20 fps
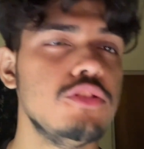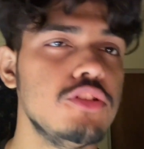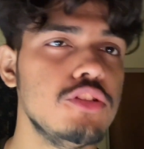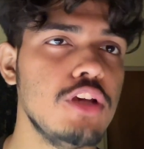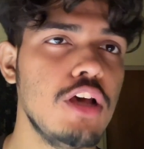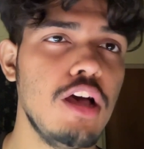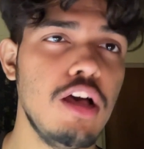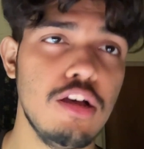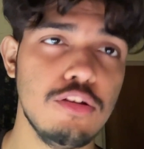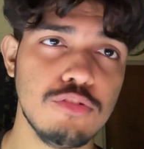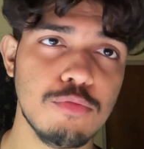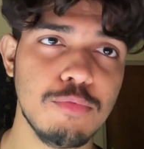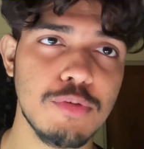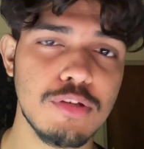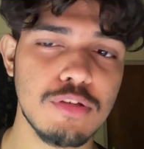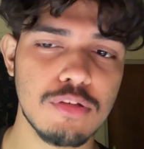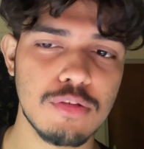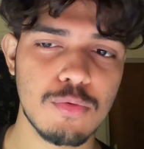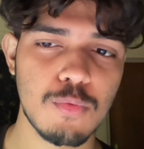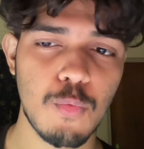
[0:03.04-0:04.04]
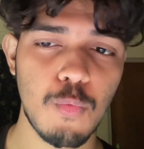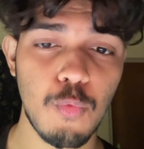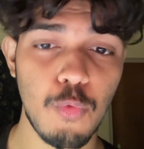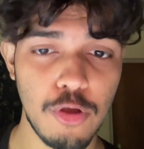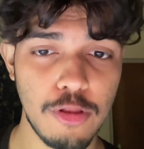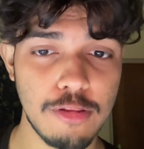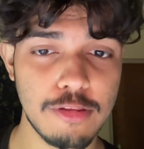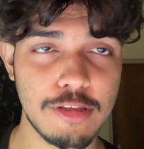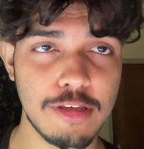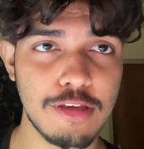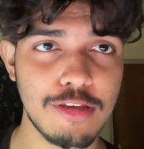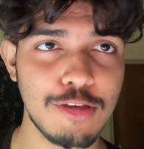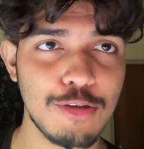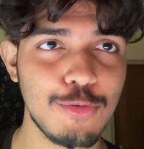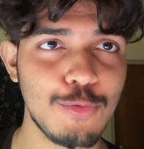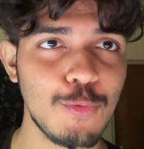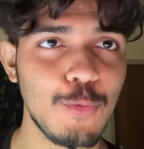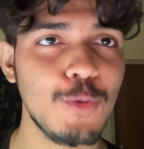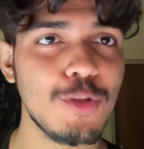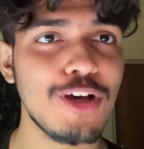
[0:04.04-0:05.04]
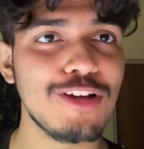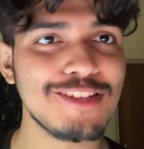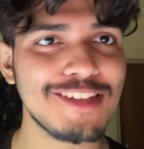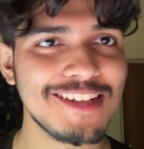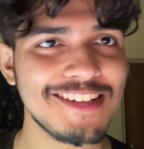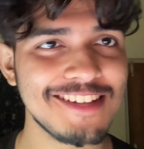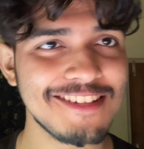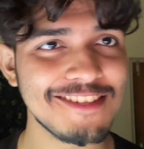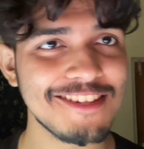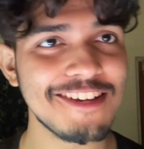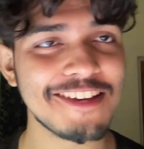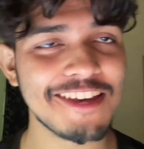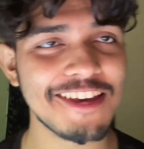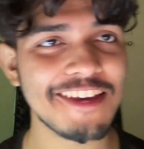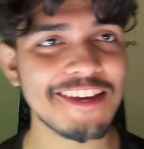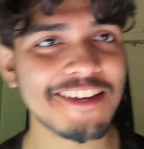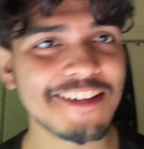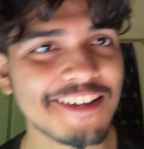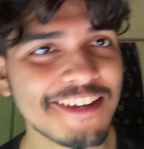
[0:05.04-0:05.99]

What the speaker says: How to be wealthy without getting lucky.